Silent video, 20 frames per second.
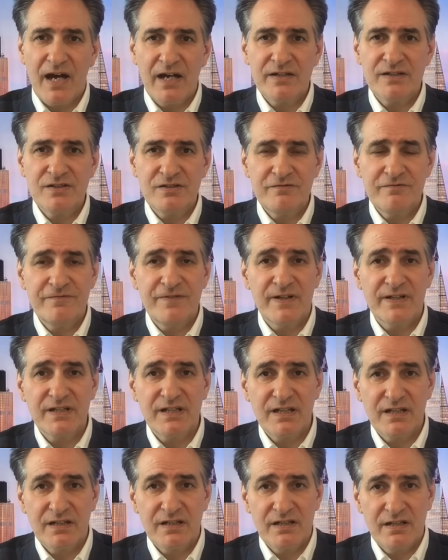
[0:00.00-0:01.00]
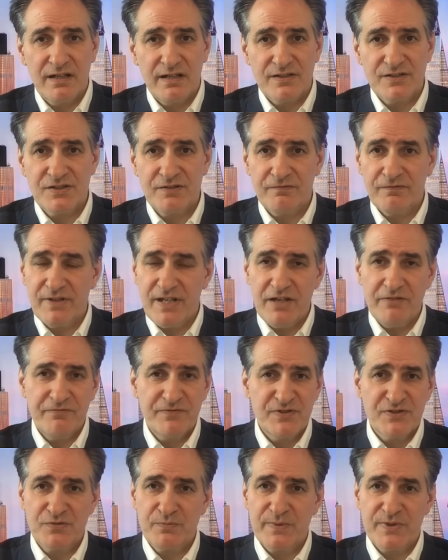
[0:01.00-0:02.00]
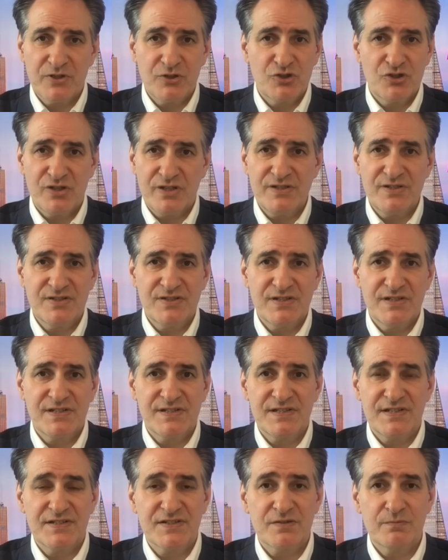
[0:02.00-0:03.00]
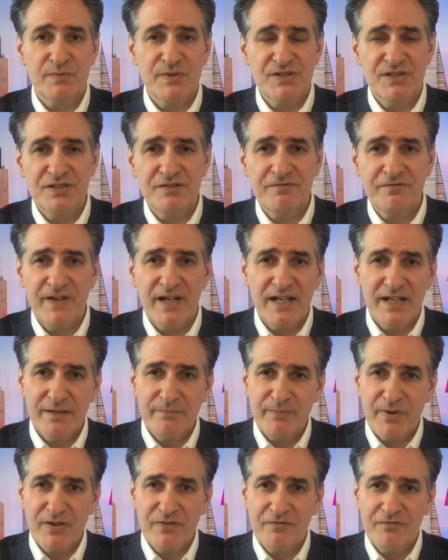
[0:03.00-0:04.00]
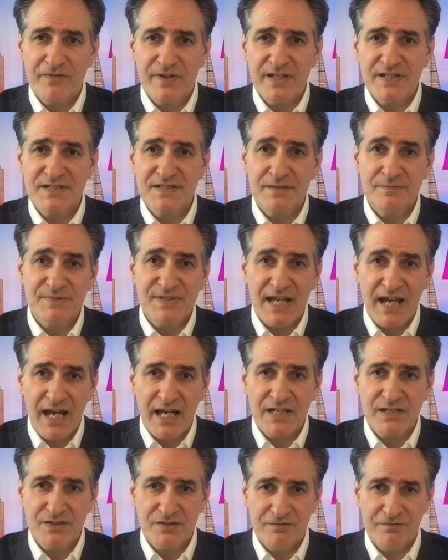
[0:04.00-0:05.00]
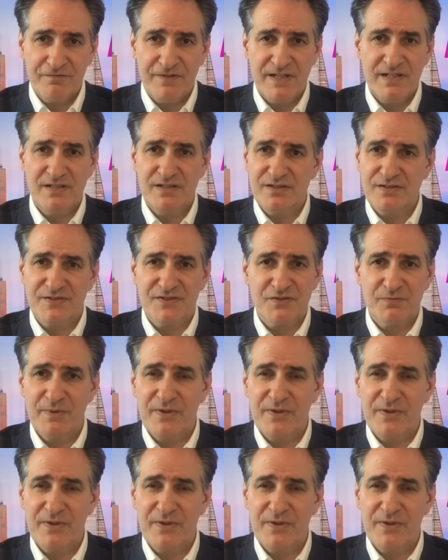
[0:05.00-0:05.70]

underfunding and cuts have left us with a justice system which is failing both victims and defendants,